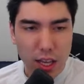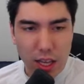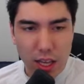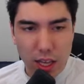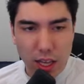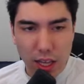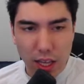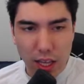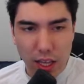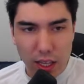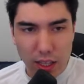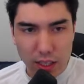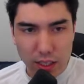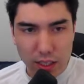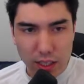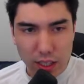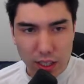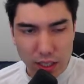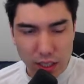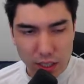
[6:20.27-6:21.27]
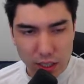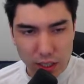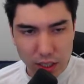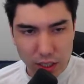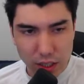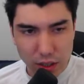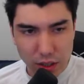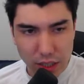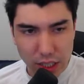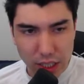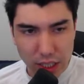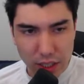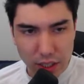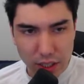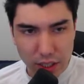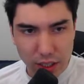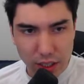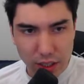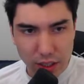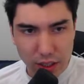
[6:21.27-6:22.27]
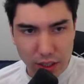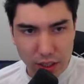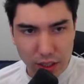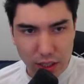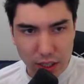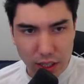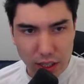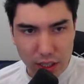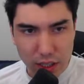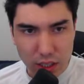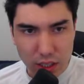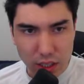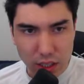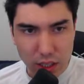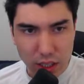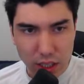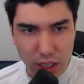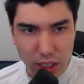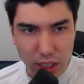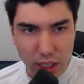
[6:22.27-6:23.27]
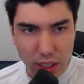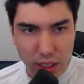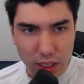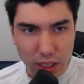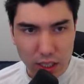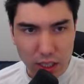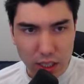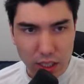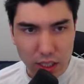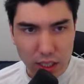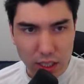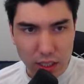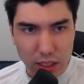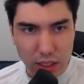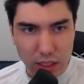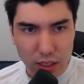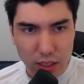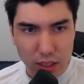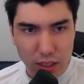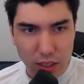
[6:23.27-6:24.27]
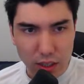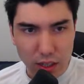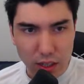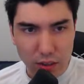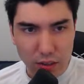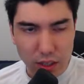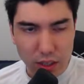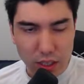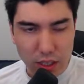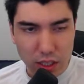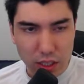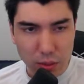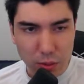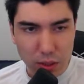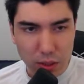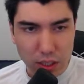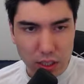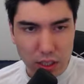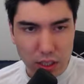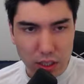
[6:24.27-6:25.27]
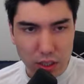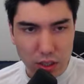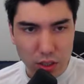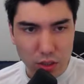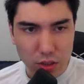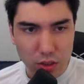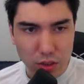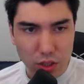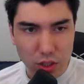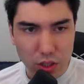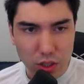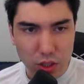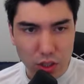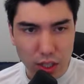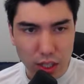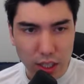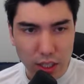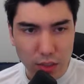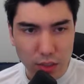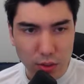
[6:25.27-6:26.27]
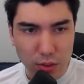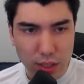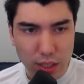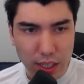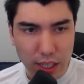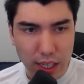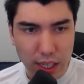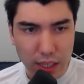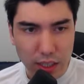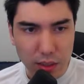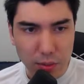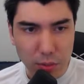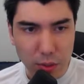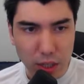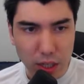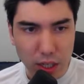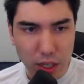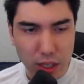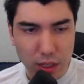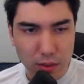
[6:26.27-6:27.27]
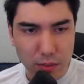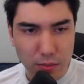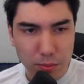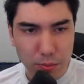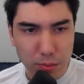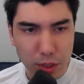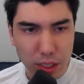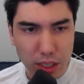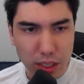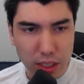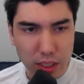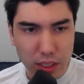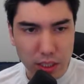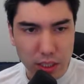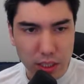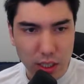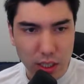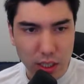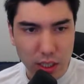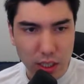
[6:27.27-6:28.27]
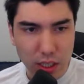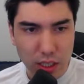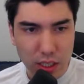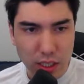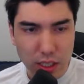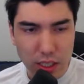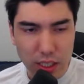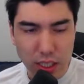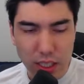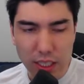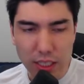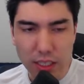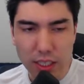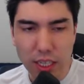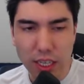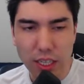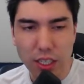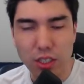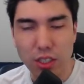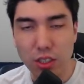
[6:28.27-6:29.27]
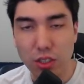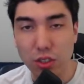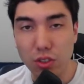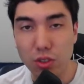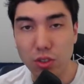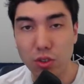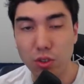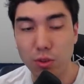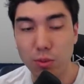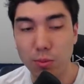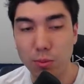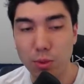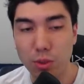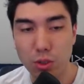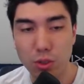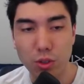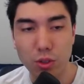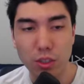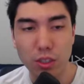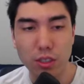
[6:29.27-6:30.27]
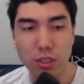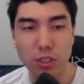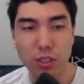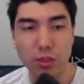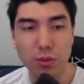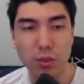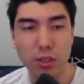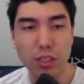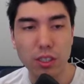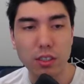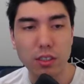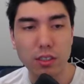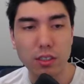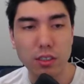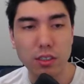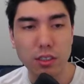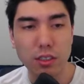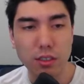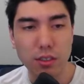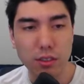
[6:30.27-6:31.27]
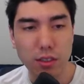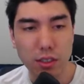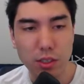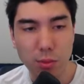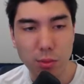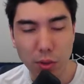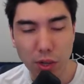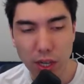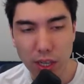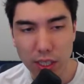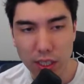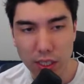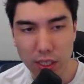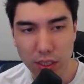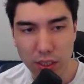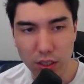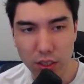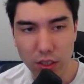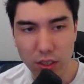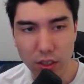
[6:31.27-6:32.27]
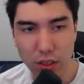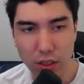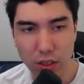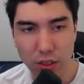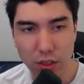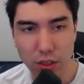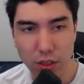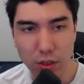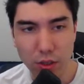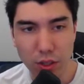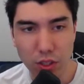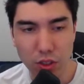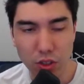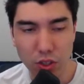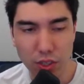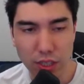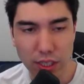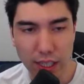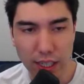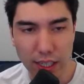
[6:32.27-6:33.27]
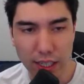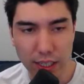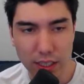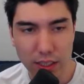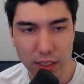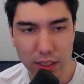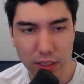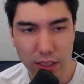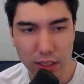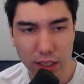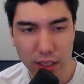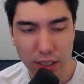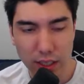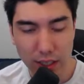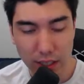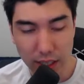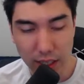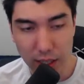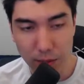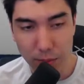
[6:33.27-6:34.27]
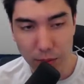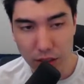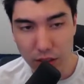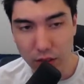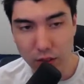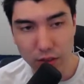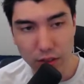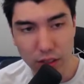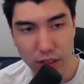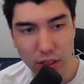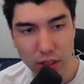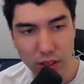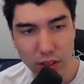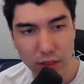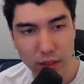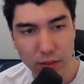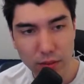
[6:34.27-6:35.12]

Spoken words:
And, here I started thinking, like, obviously queen c2, just trying to attack the pawn, but this knight is actually super short on squares. This pawn here, although under attack and can be defended,